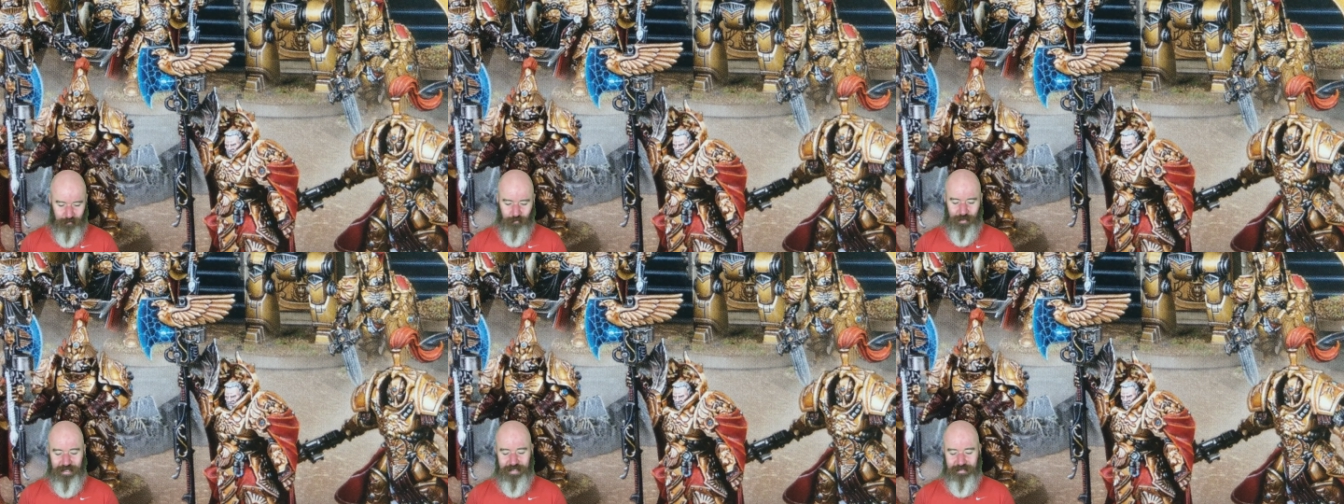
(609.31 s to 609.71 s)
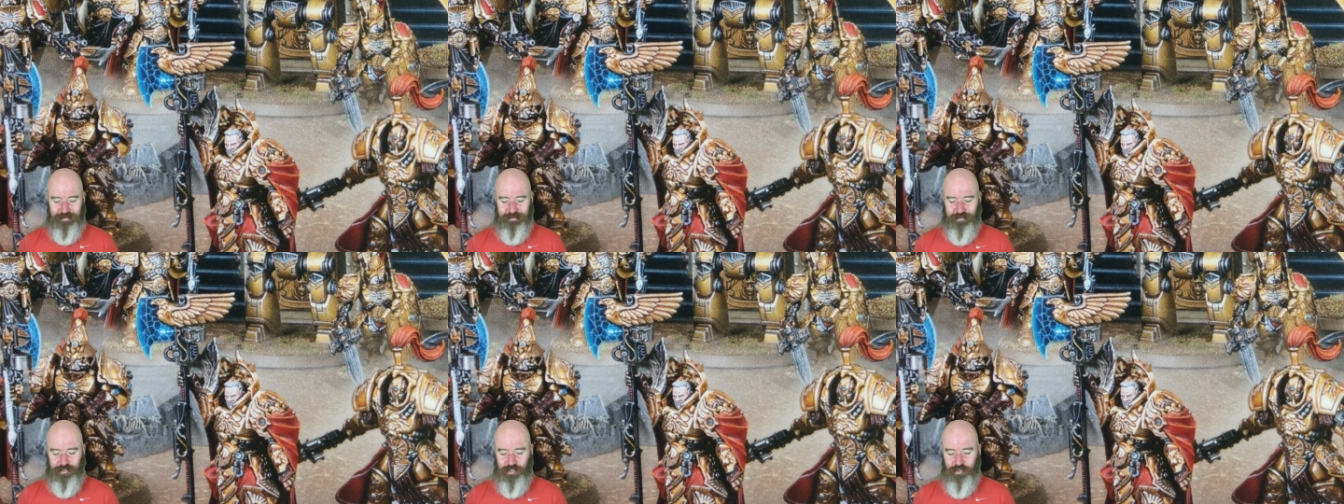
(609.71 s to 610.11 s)
where
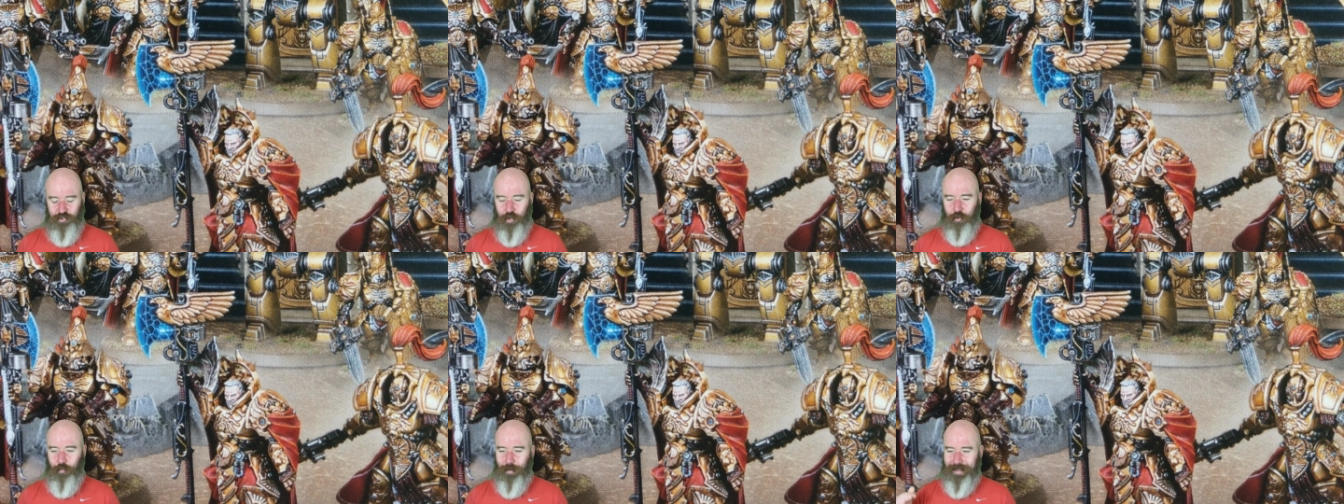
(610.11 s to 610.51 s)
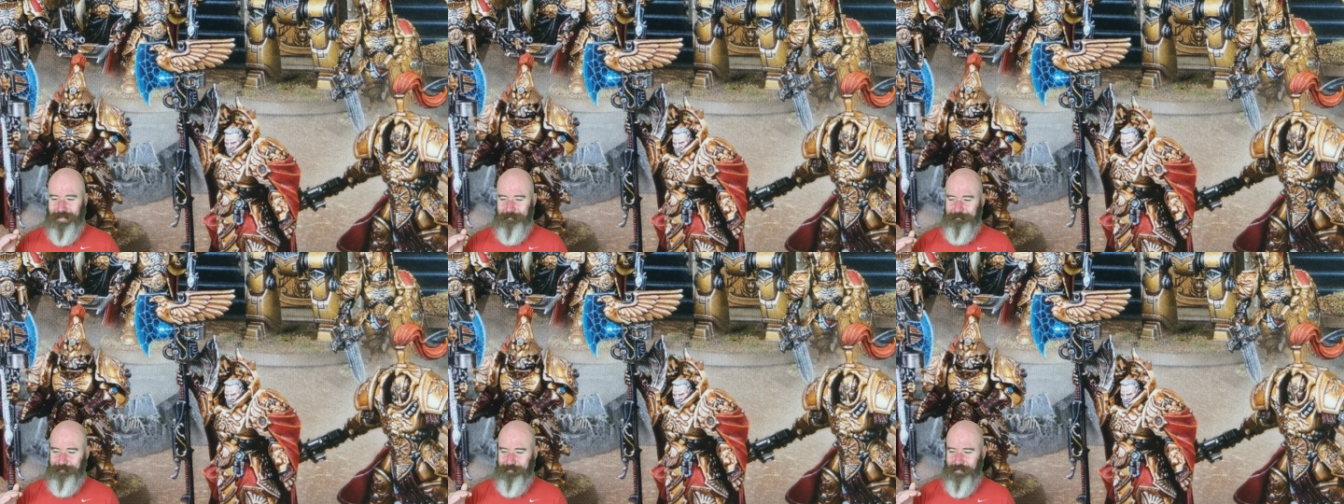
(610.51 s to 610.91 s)
you're not
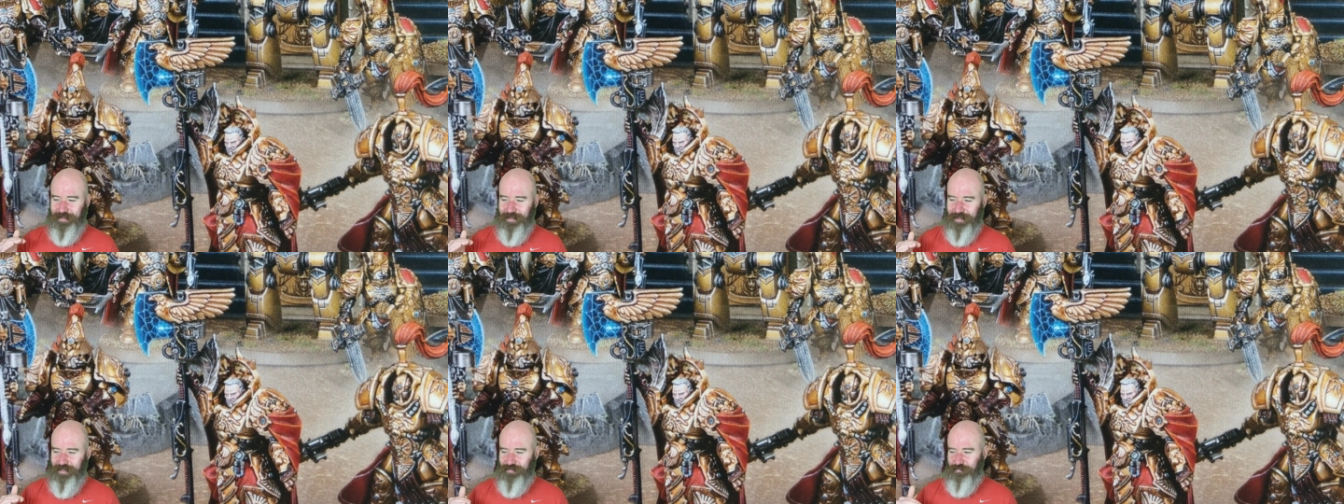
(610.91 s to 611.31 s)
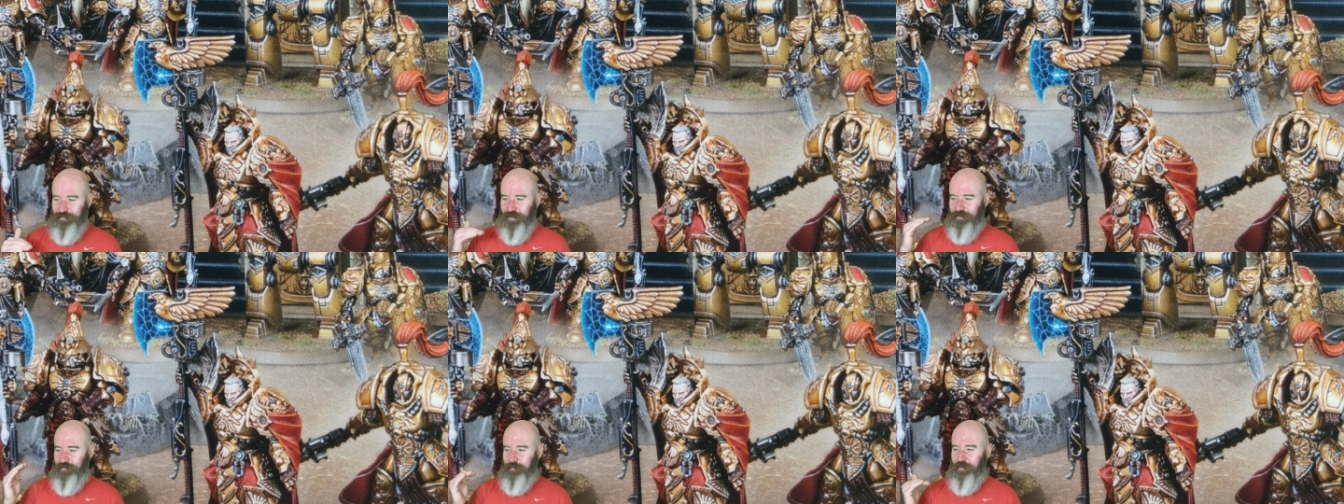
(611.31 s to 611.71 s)
quite as
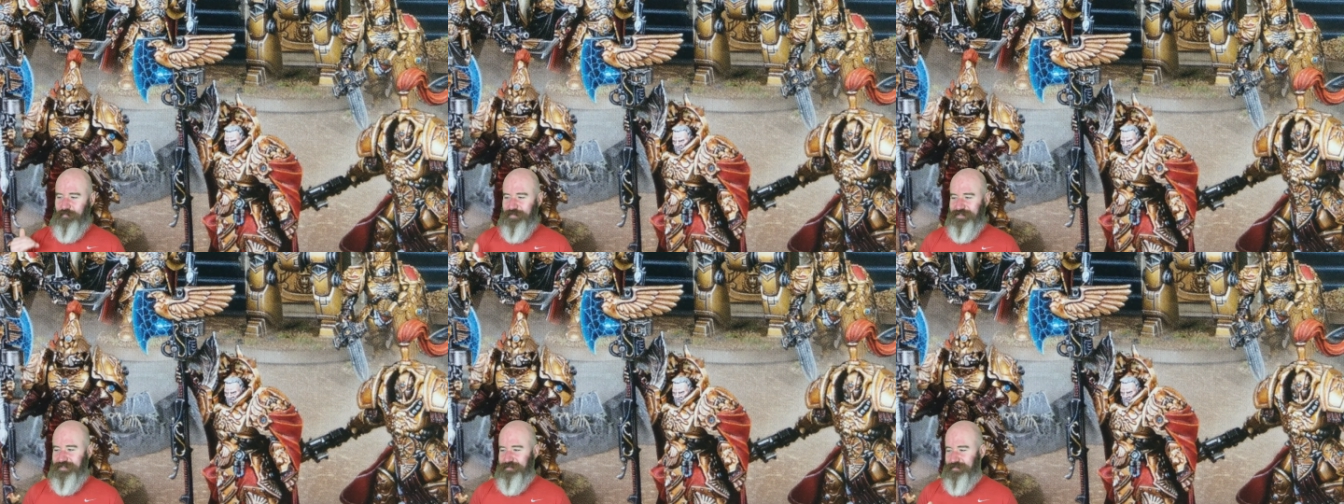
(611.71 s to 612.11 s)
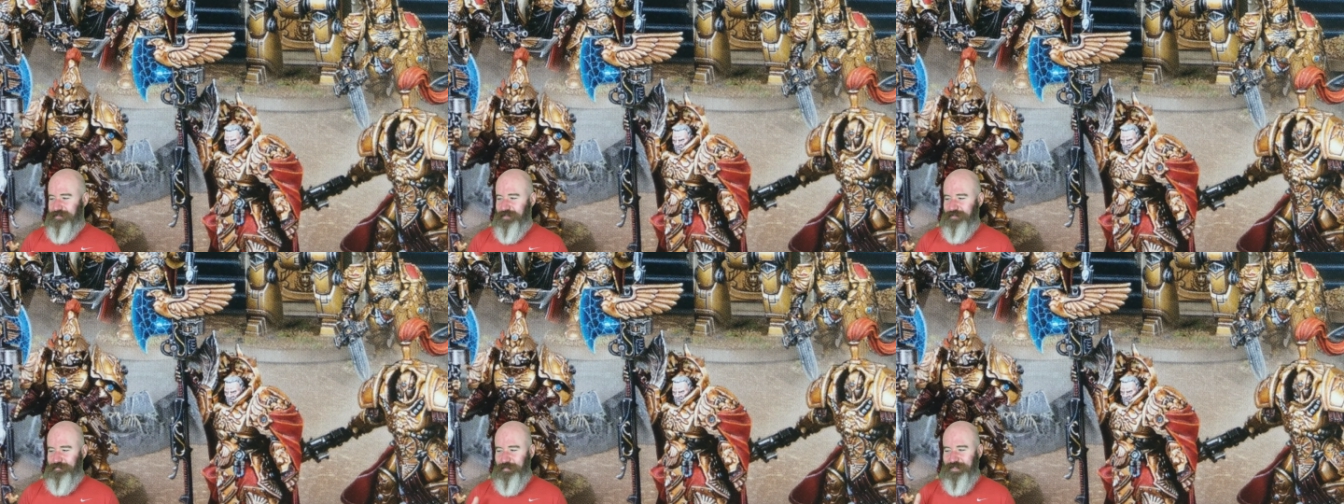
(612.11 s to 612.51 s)
far above as
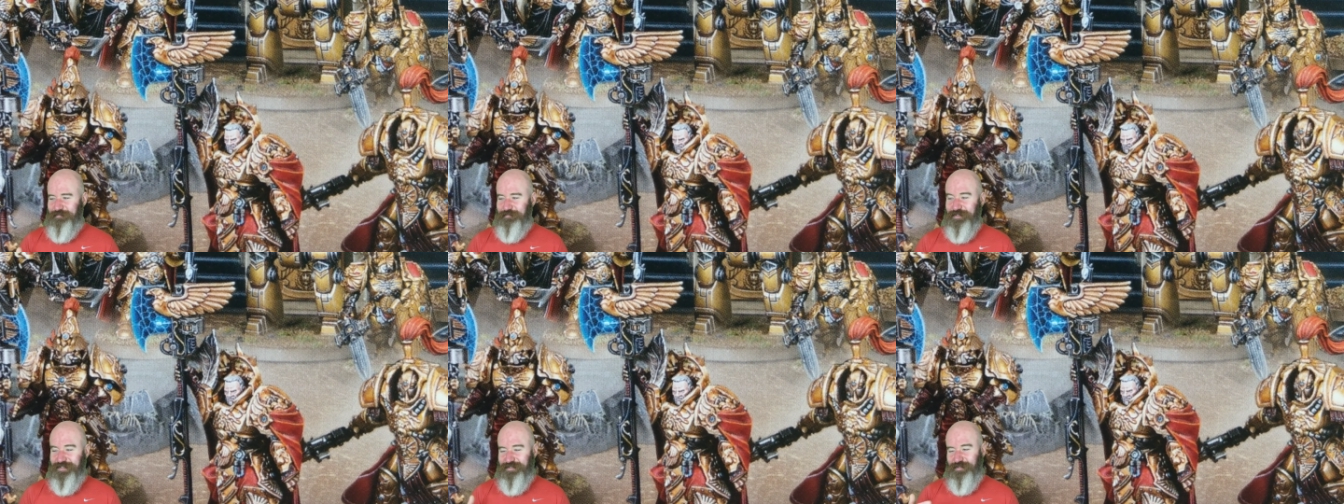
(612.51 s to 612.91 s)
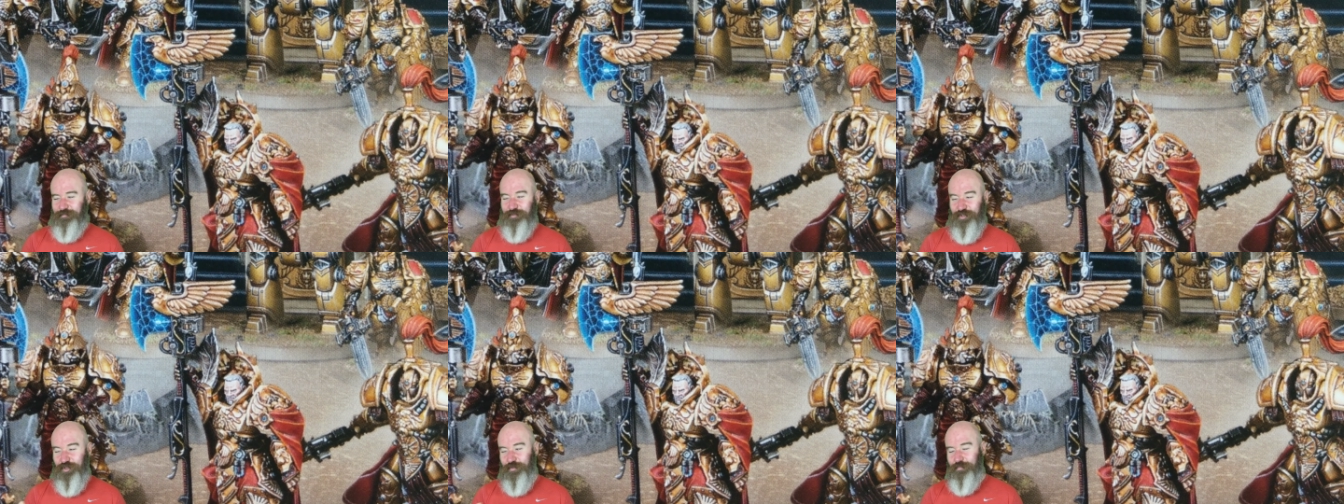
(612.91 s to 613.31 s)
a Space Marine is
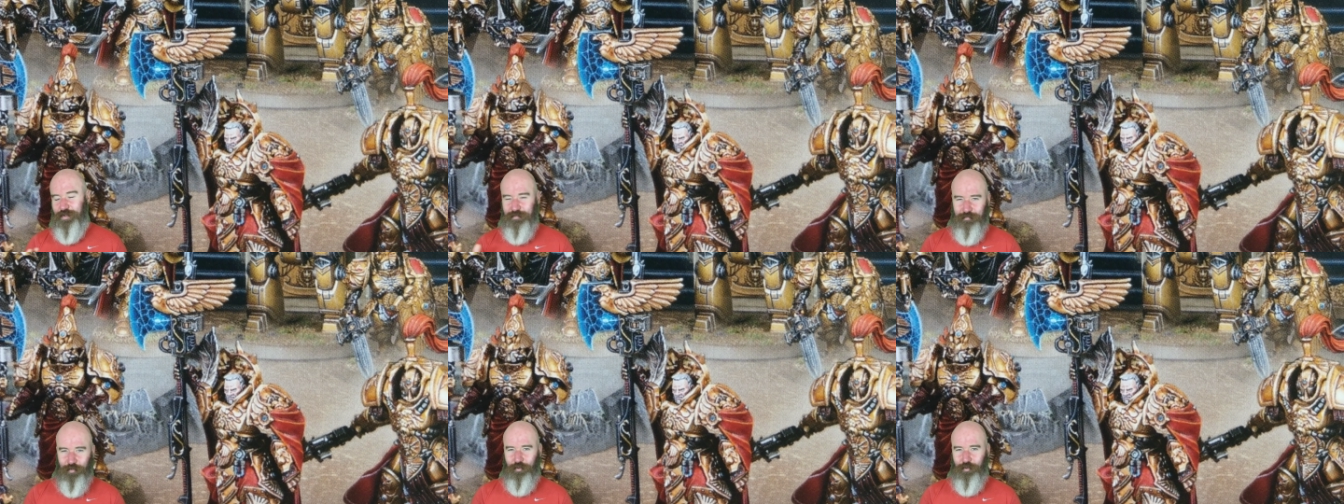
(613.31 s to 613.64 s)
to a human,